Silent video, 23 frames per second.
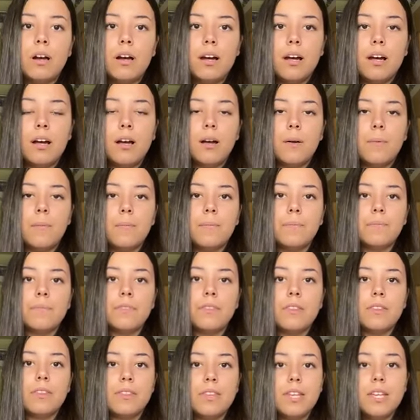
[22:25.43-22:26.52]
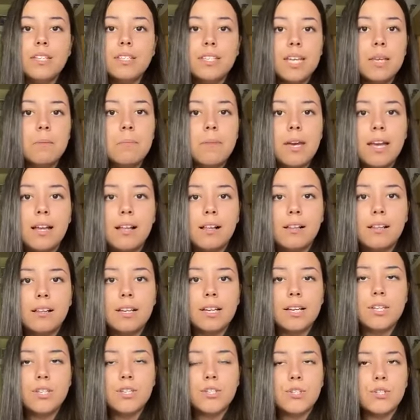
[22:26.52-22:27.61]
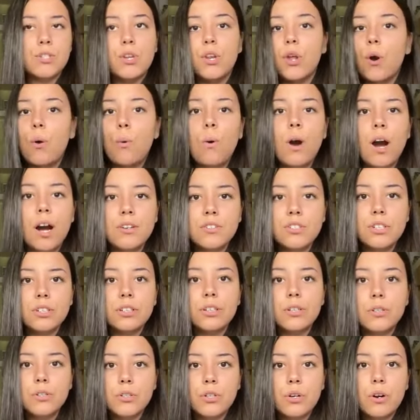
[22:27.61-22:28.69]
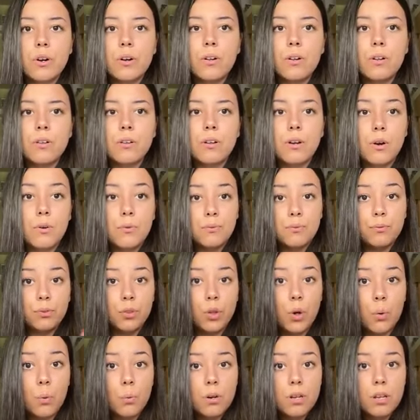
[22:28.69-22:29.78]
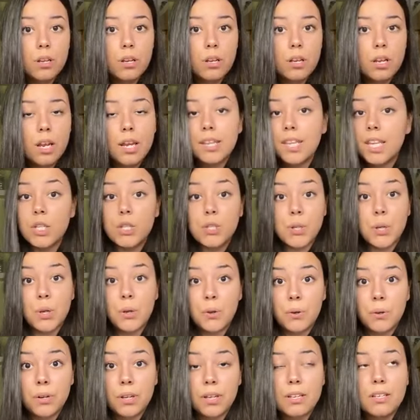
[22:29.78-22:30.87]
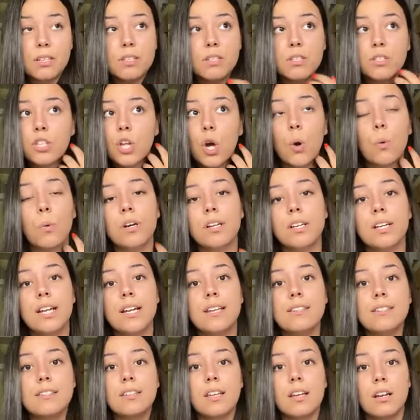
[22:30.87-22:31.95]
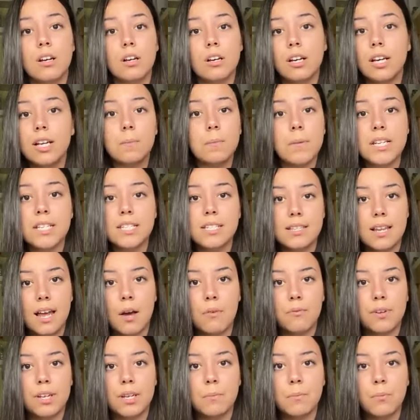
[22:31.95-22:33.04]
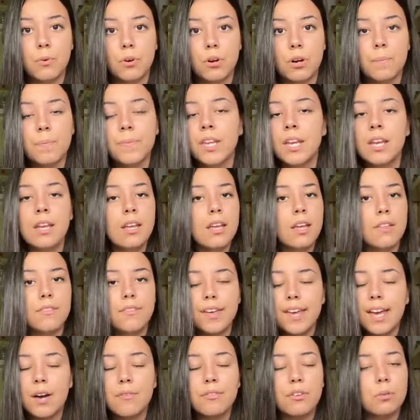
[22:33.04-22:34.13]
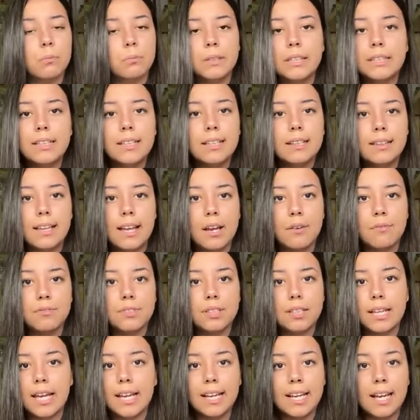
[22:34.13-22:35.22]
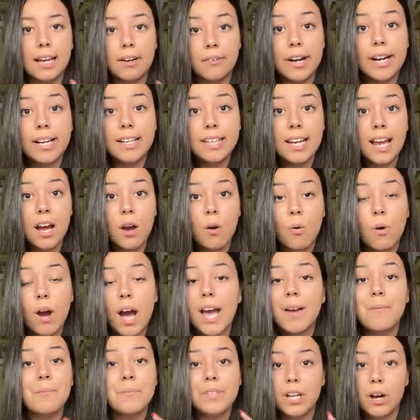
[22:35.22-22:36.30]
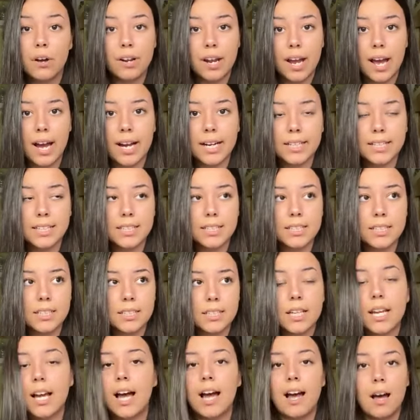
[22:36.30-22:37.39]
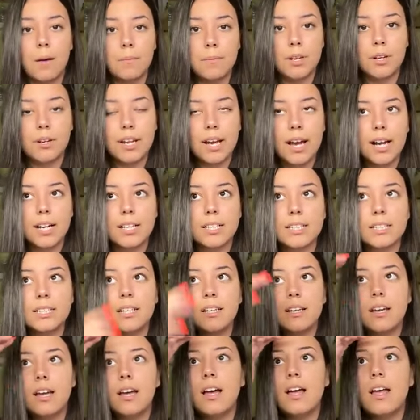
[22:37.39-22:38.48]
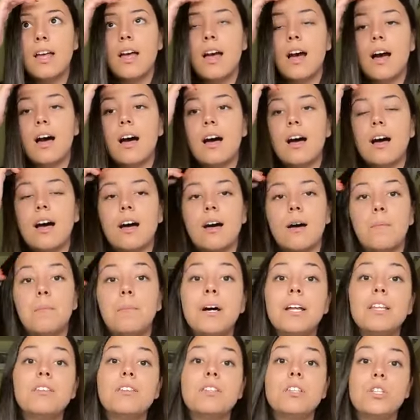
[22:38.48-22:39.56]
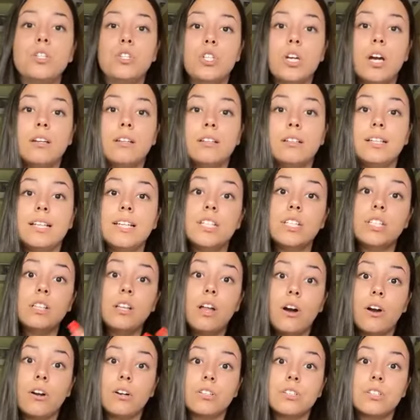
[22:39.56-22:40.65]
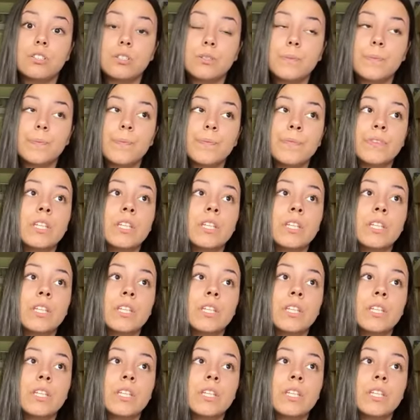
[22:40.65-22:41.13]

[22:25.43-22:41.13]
Um, this email is no under control of no one, and that's good, because no one is in my staff anymore. They have completely left. Like, right now, I'm not hacked. I'm not hacked. Uh, but the channel is locked.